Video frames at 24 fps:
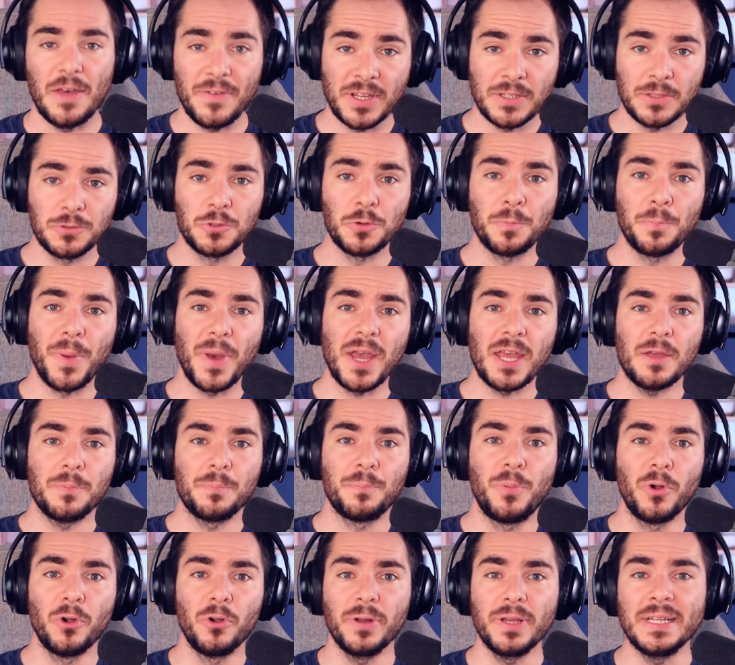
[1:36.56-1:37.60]
Having to pay
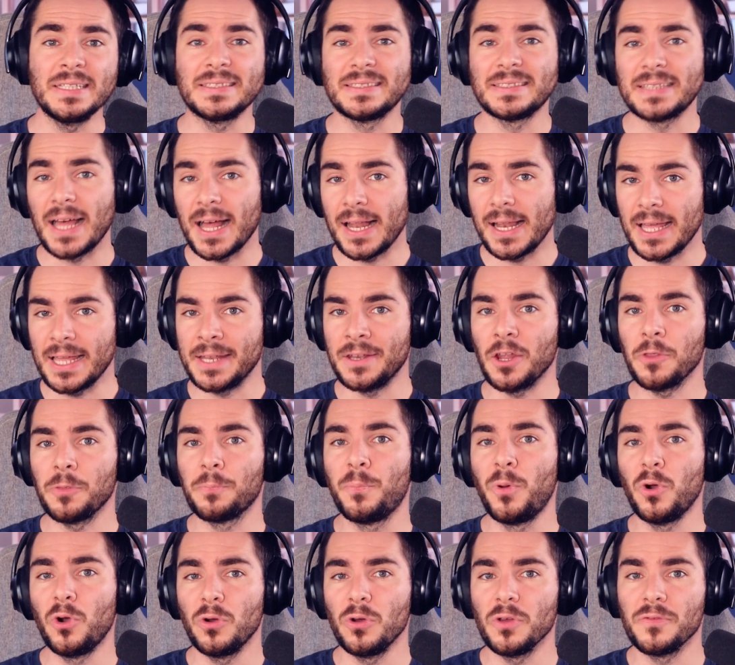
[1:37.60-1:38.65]
per install and
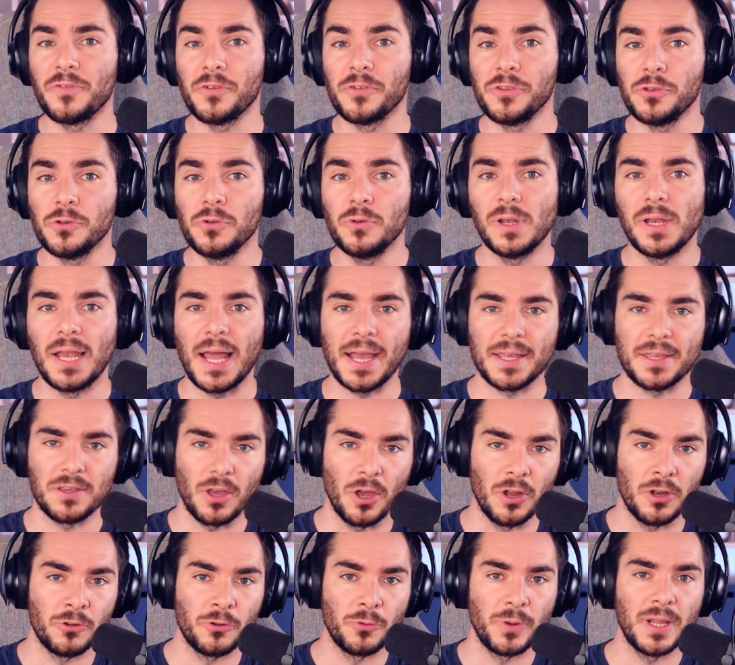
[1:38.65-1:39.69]
not per revenue like
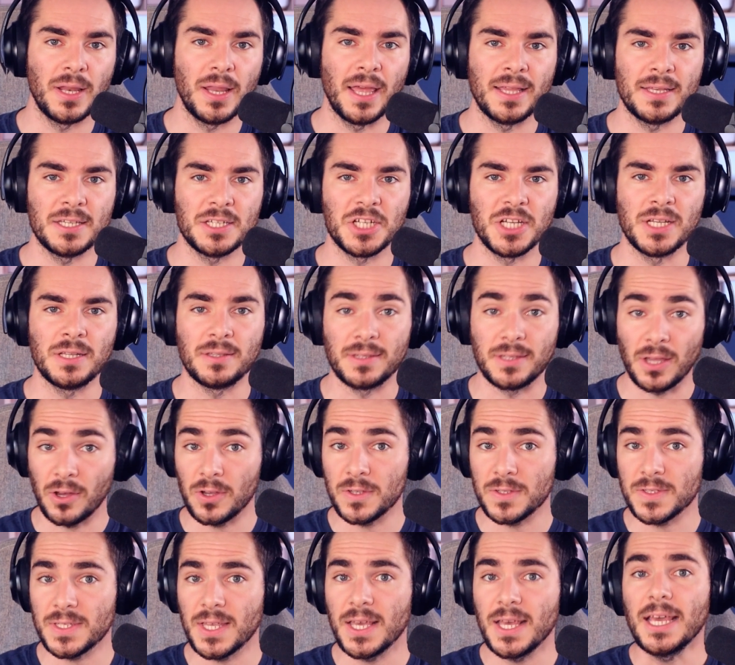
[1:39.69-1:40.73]
Unreal Engine
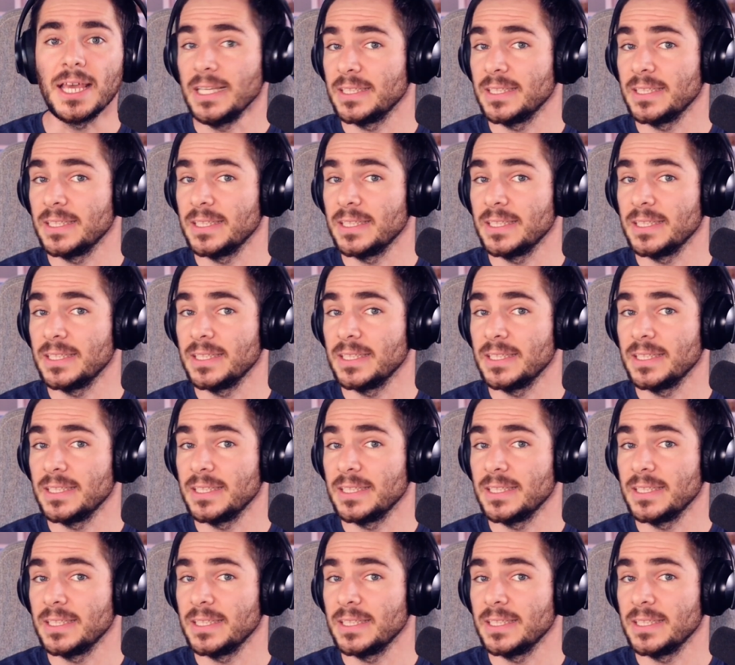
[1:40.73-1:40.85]
does